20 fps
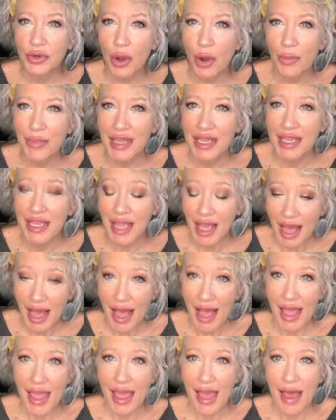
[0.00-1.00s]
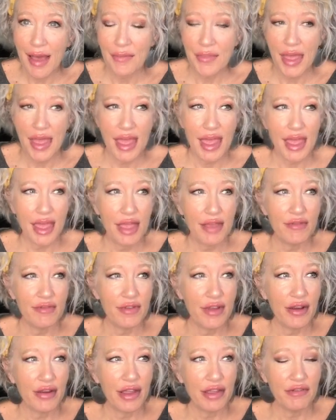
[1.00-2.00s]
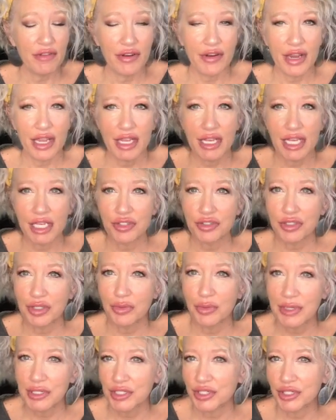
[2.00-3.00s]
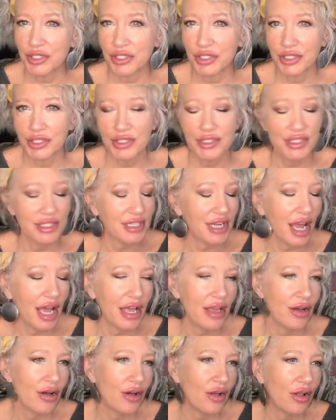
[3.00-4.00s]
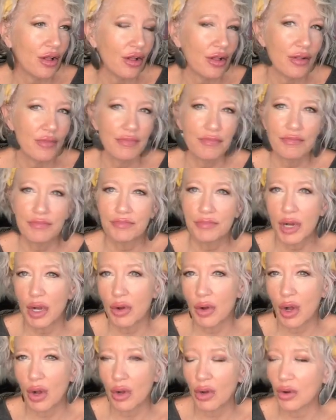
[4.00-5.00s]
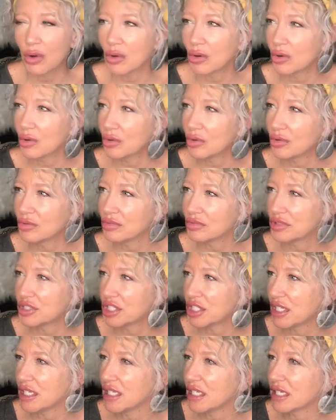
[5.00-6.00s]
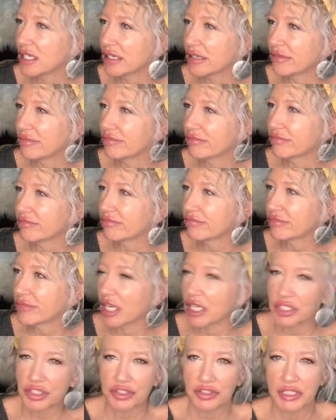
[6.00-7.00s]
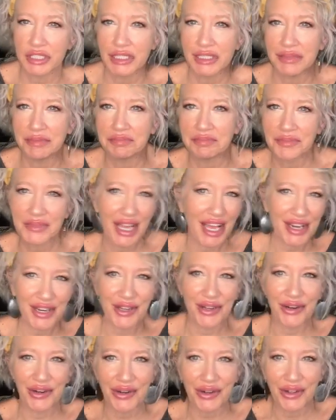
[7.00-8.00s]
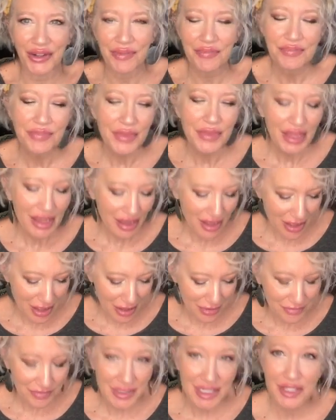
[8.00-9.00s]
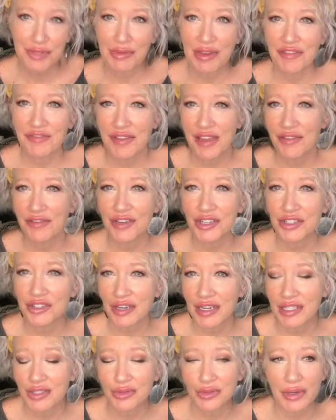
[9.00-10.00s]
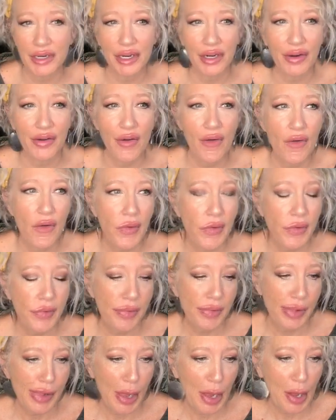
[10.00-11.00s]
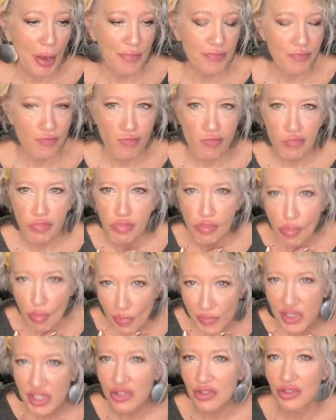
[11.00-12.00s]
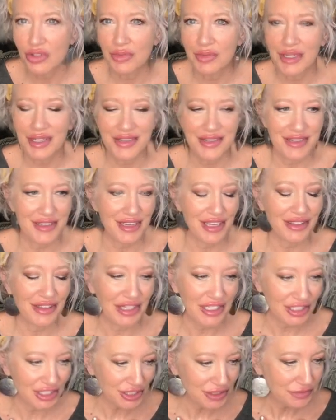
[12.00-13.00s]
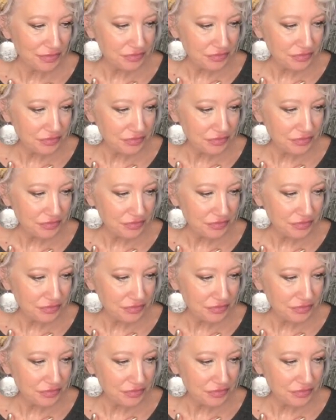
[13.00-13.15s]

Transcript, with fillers: know me, I am a very, very country western style boho chic country kind of girl. Um, it's my favorite dress wear. Um, excuse me, I just had lunch.